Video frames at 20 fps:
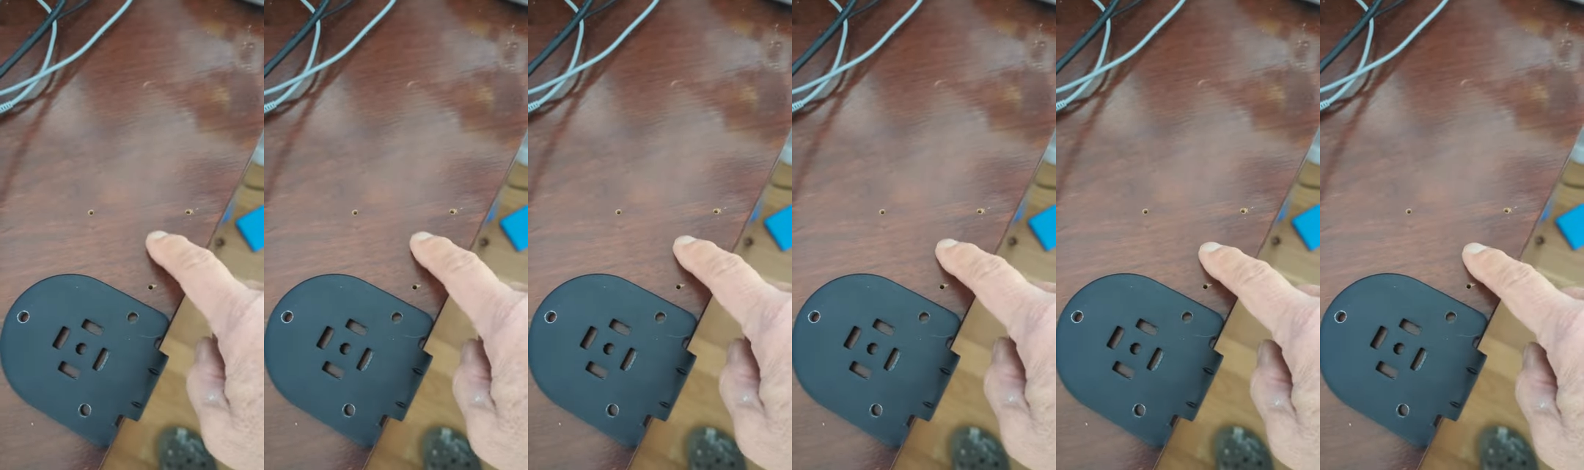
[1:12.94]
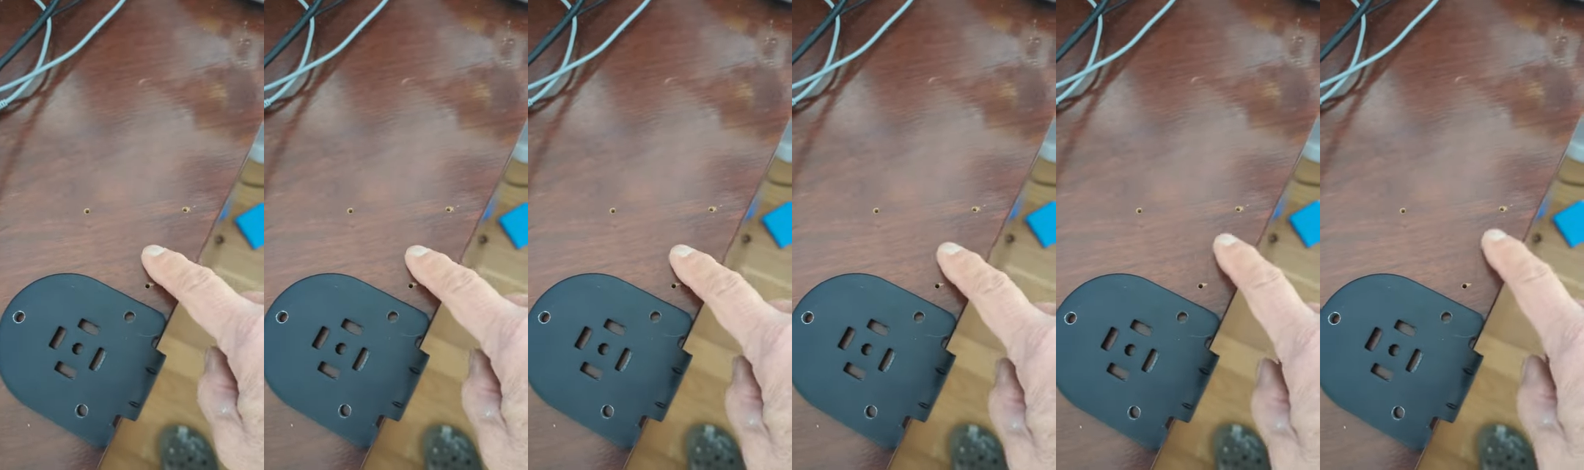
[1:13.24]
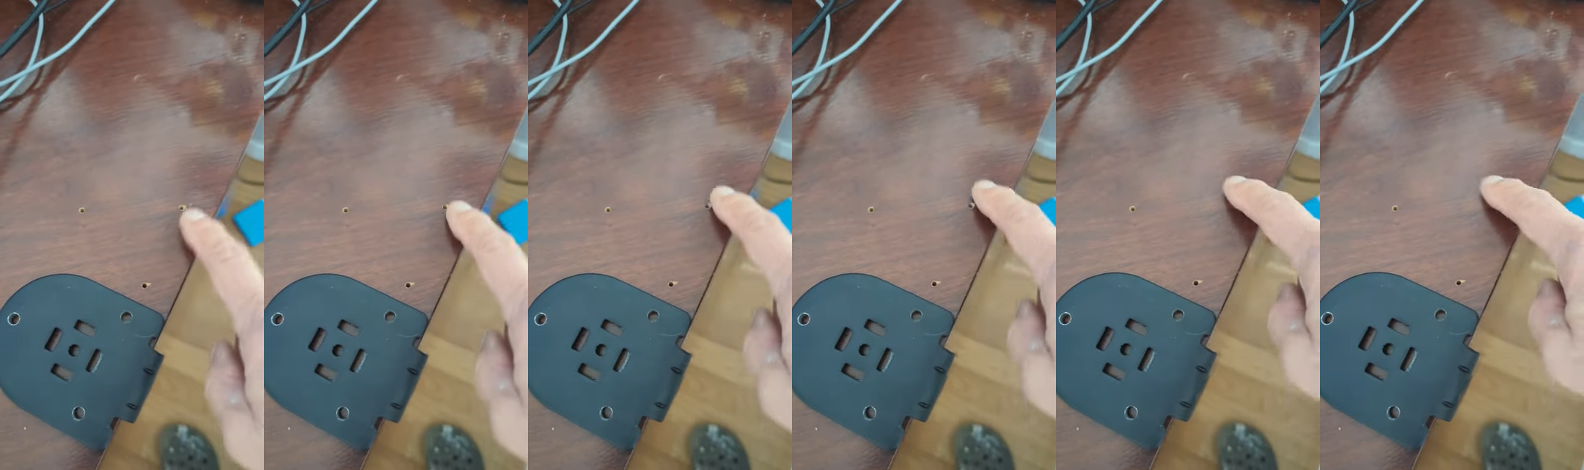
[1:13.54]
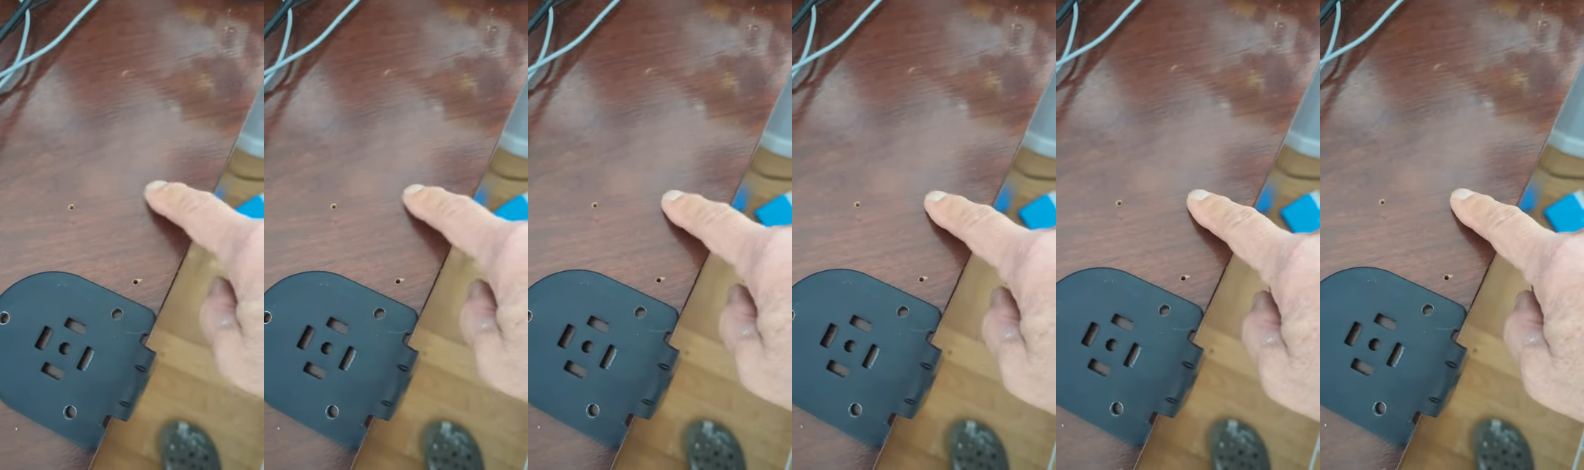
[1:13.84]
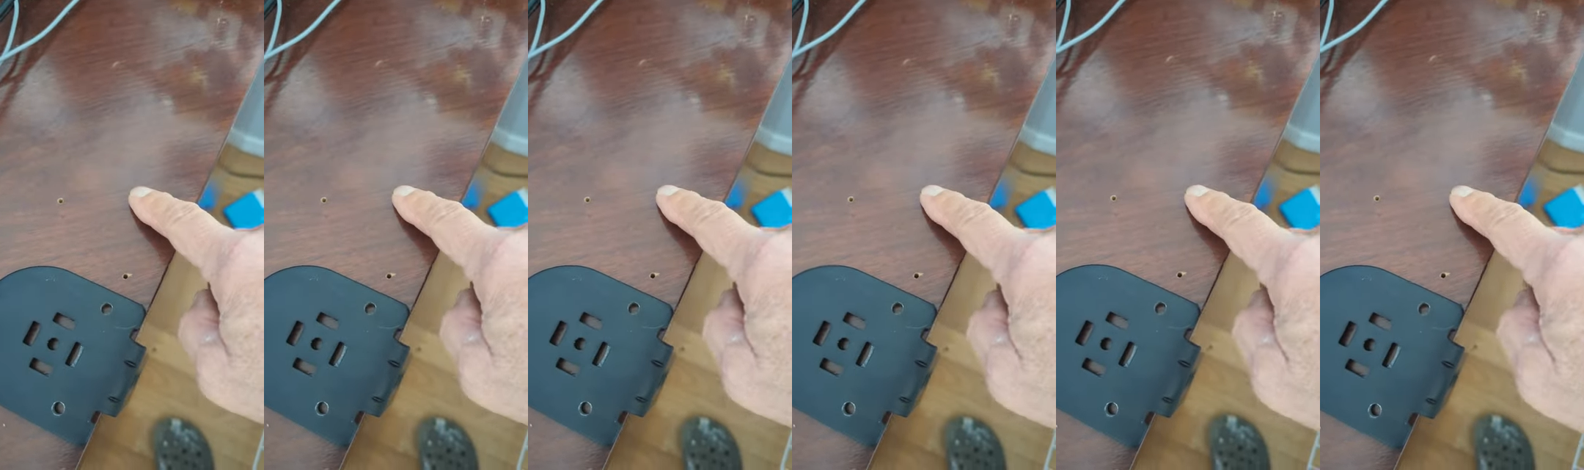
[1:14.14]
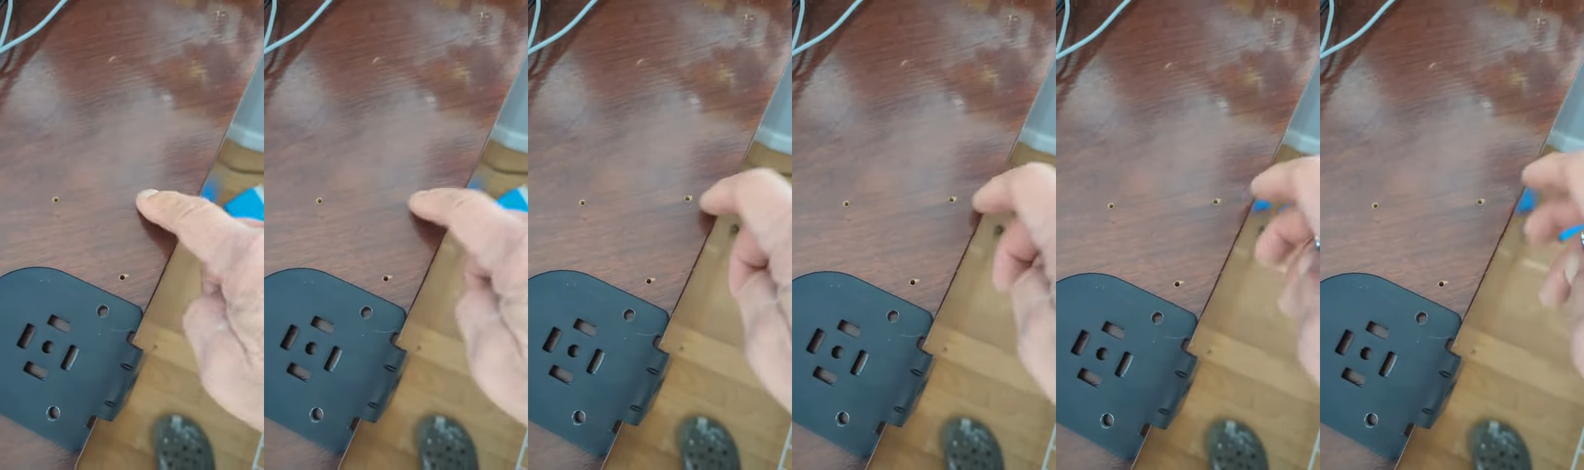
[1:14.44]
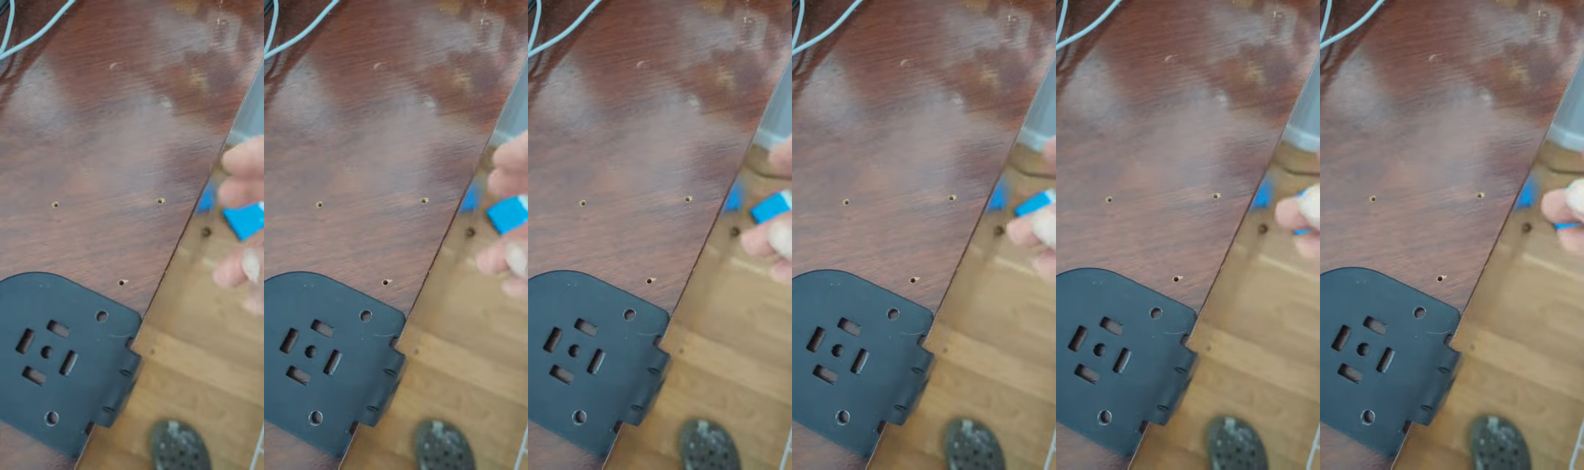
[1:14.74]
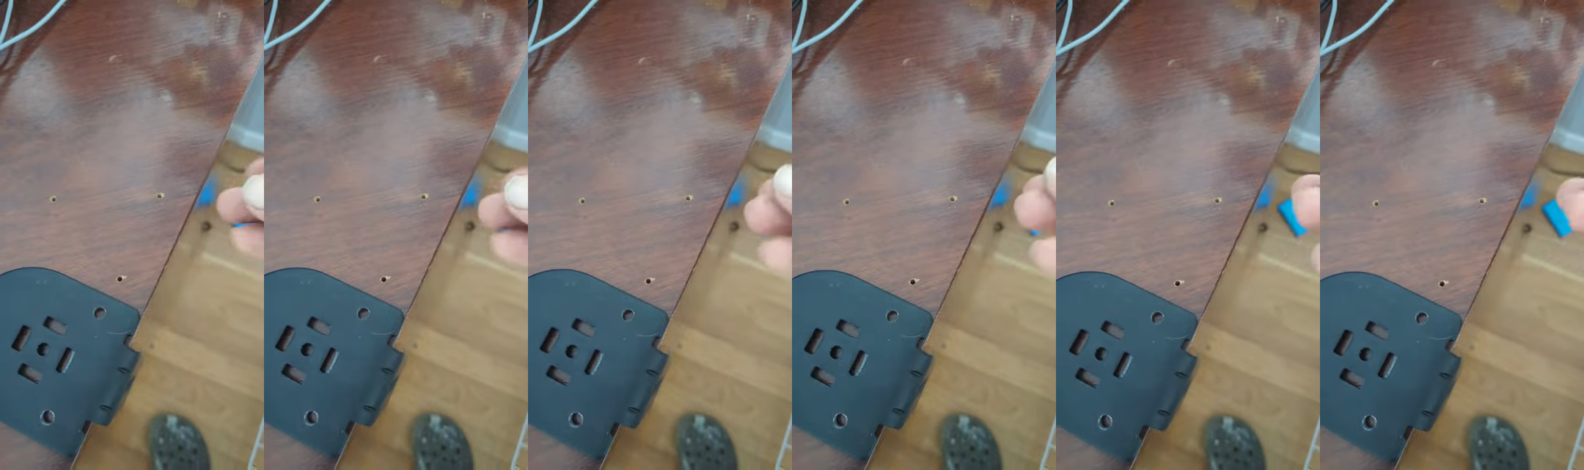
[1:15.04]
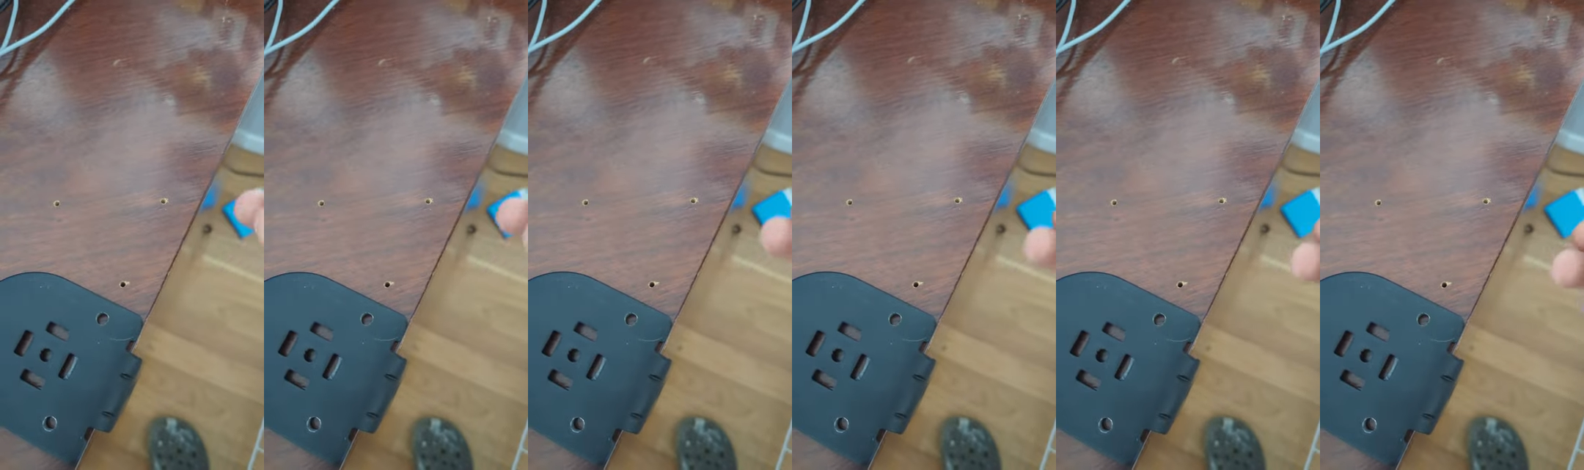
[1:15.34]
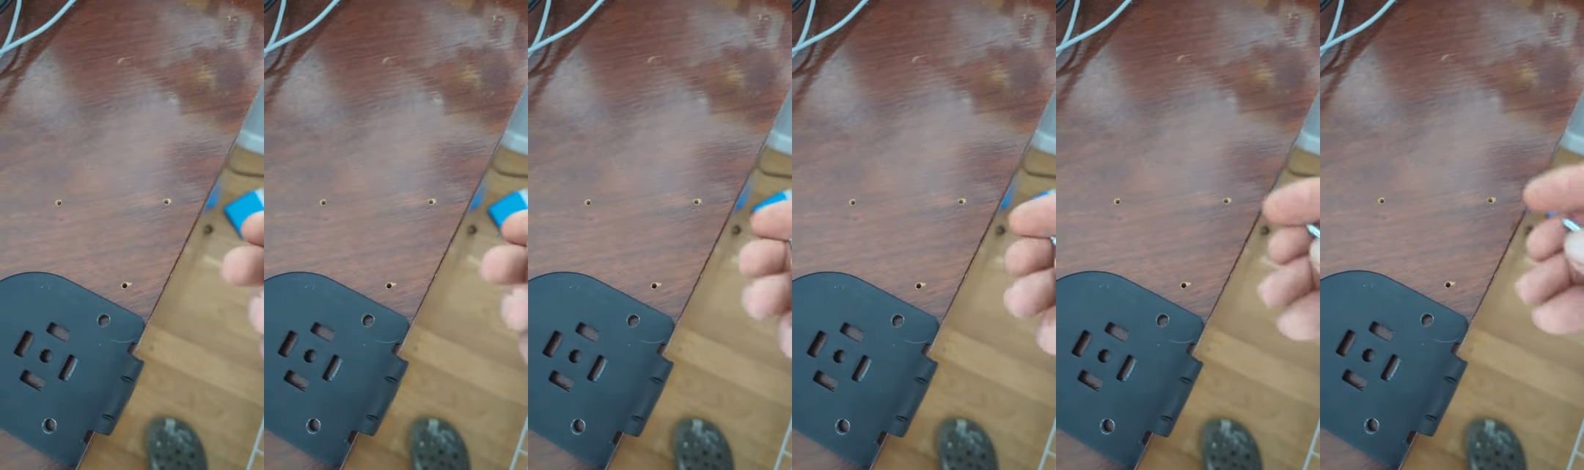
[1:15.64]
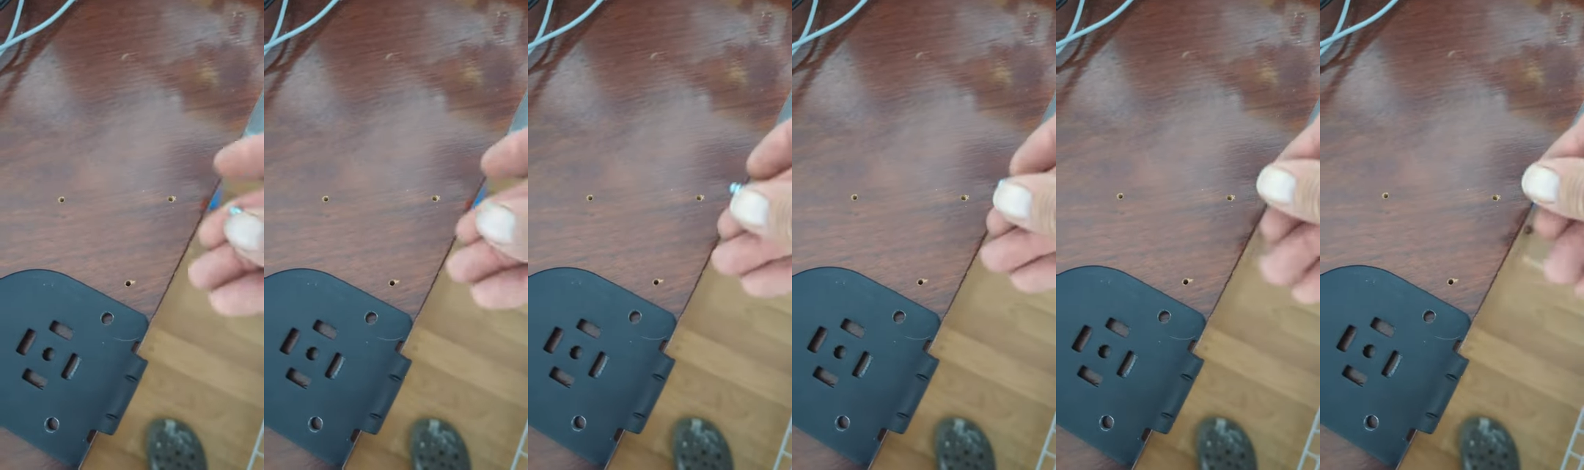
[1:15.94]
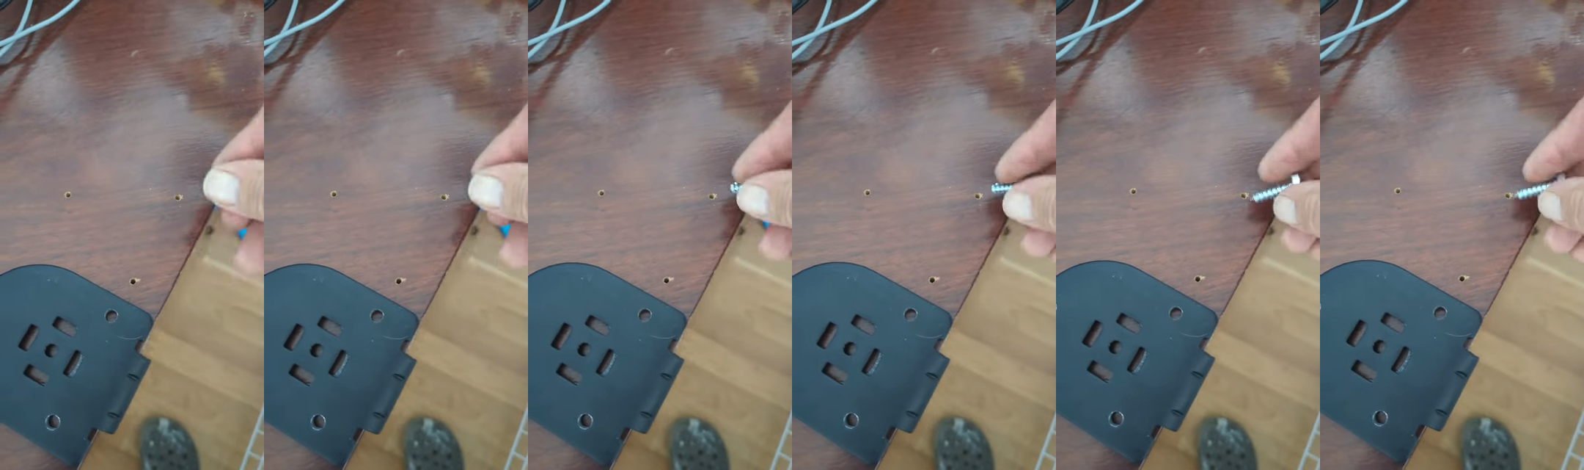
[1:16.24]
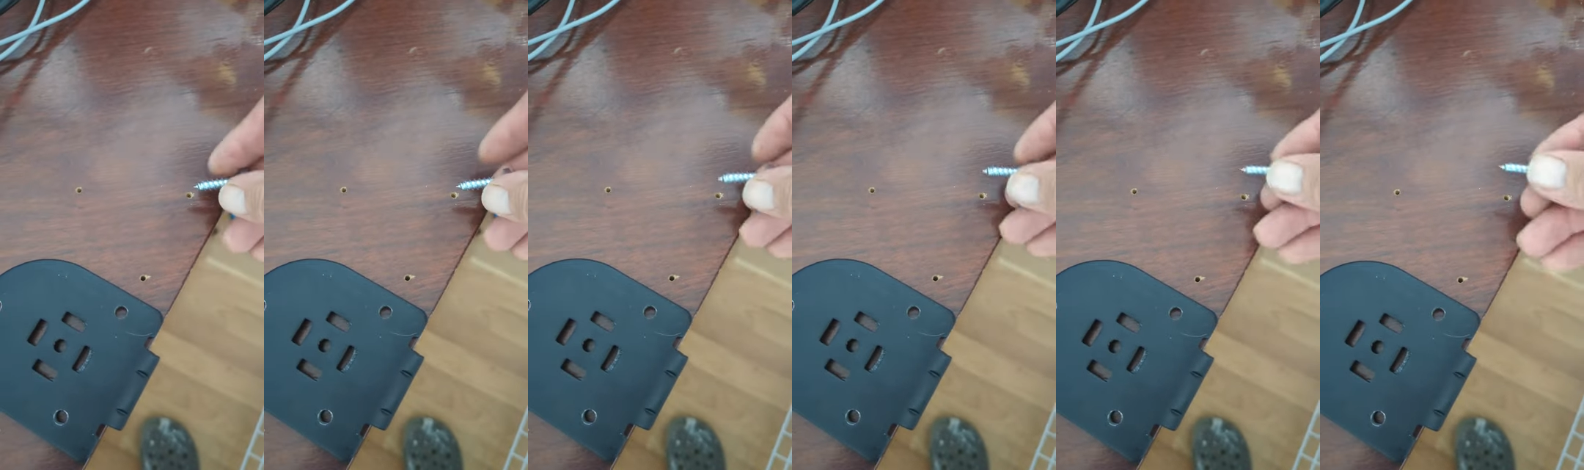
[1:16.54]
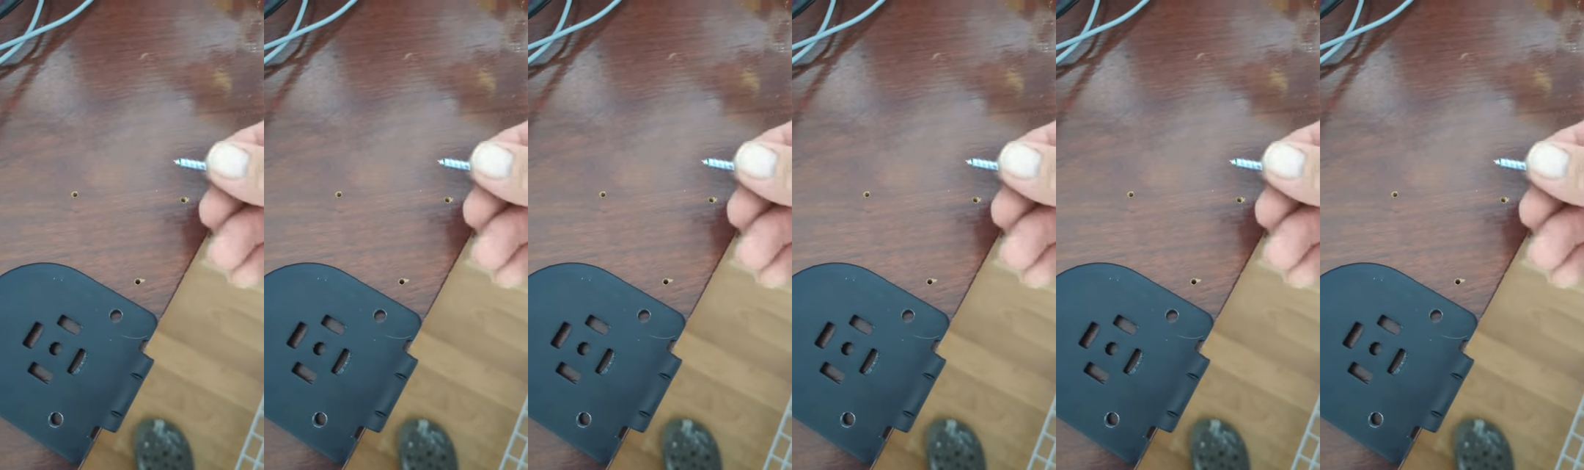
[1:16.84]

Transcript: No face is visible, so there are no lips to read.